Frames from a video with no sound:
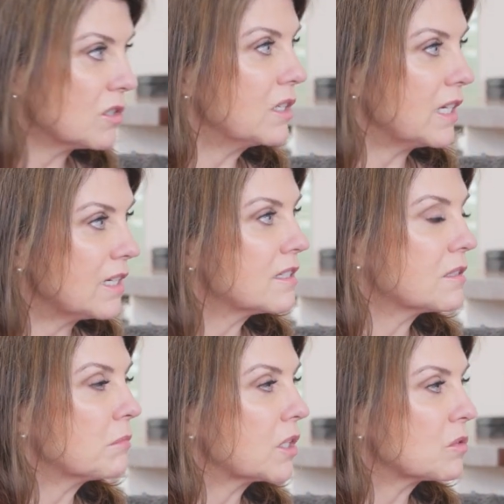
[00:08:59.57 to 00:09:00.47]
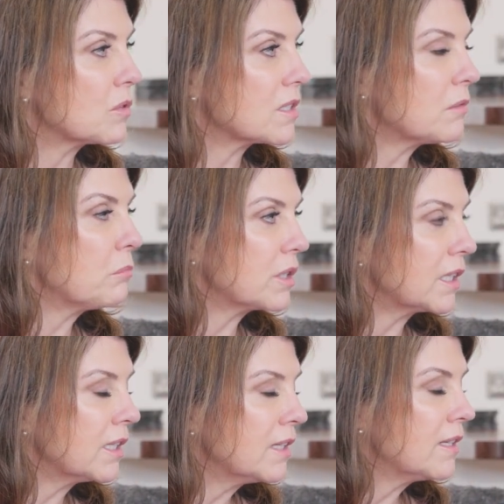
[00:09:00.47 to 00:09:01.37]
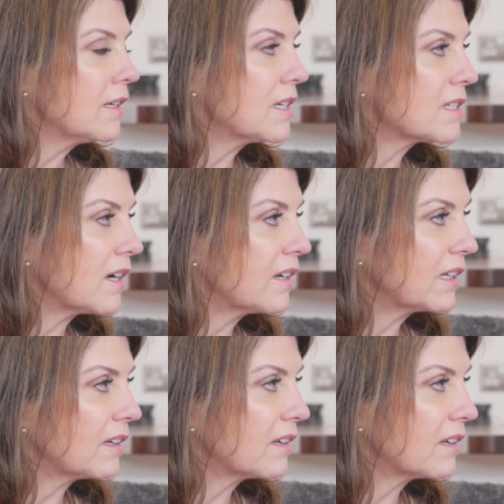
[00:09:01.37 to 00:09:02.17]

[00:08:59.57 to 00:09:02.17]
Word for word: you need to make sure that somebody is dialing